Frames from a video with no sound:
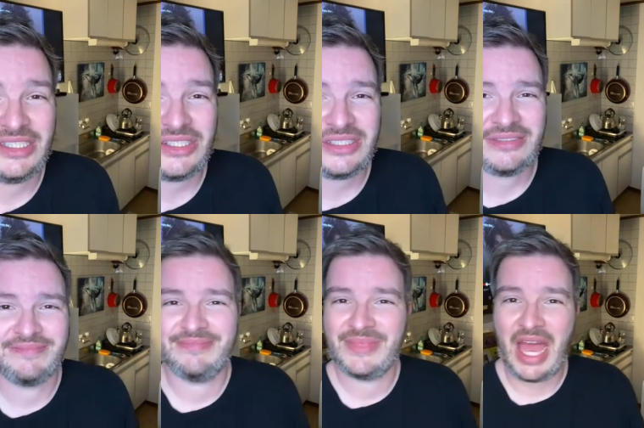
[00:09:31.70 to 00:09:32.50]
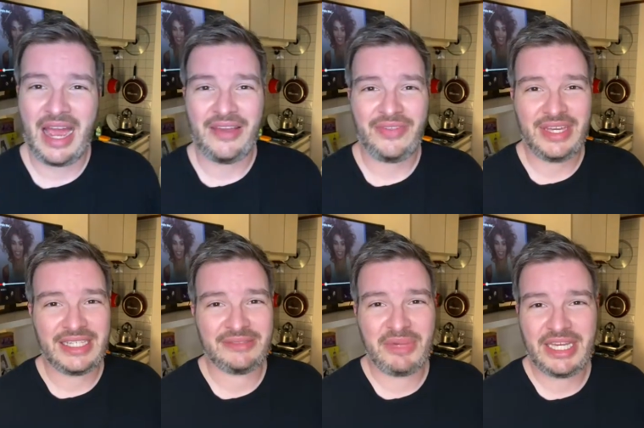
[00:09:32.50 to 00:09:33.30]
just, I think
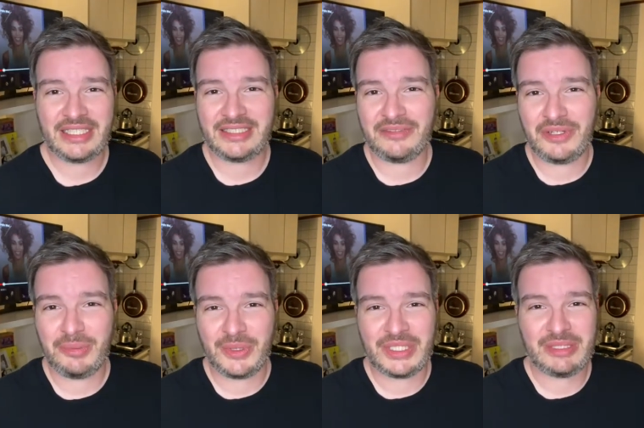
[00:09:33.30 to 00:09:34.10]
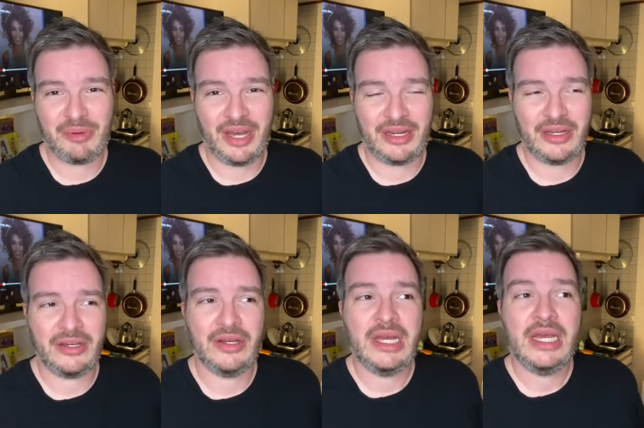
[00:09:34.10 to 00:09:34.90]
he's making stuff up on the spot. Uh,
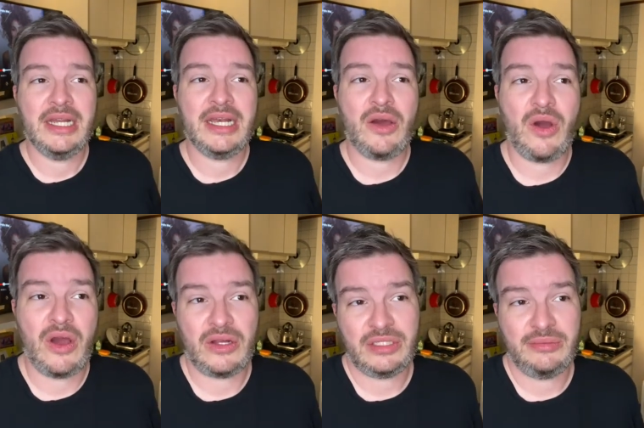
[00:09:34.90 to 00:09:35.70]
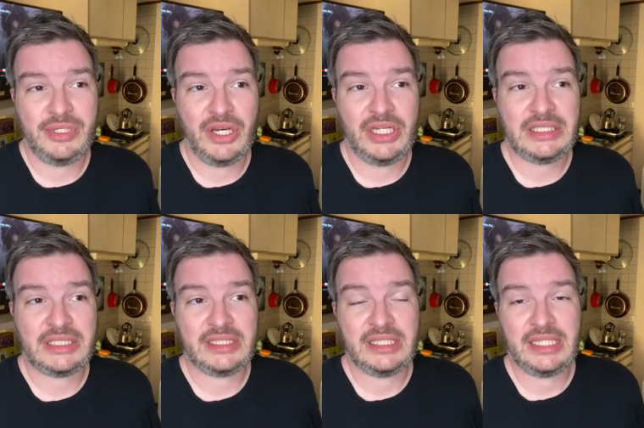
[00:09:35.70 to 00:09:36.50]
now, to be honest,
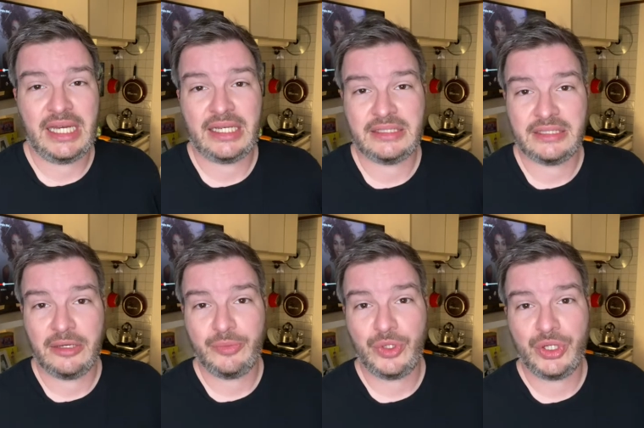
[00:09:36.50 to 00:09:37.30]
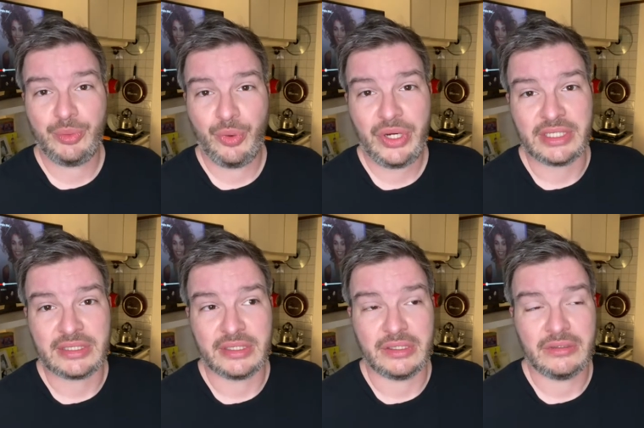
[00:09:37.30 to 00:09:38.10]
I think he had some good points
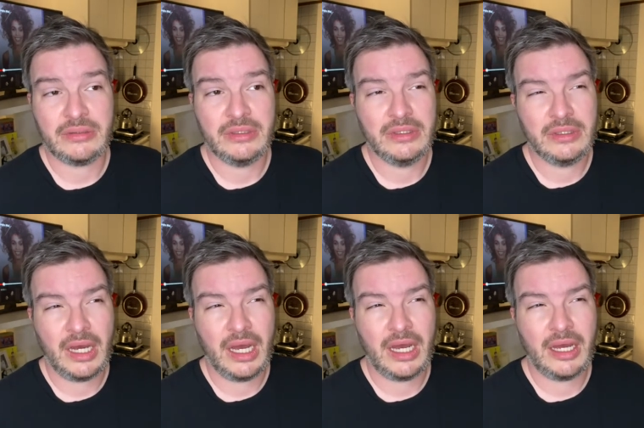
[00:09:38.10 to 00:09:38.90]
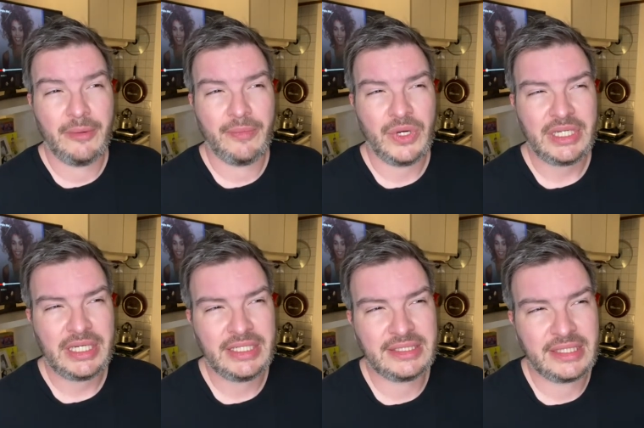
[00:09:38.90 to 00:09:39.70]
though. Um, what did
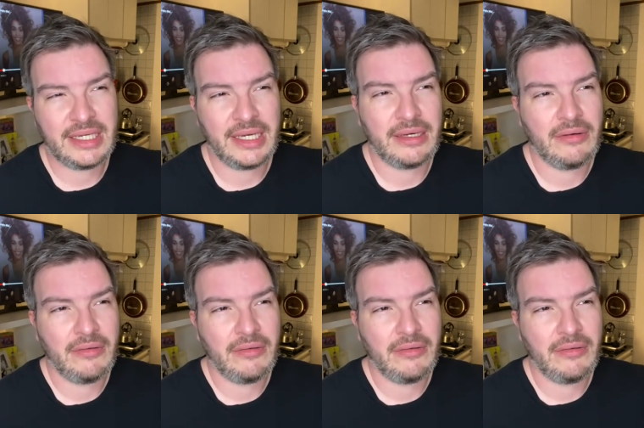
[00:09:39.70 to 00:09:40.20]
he say?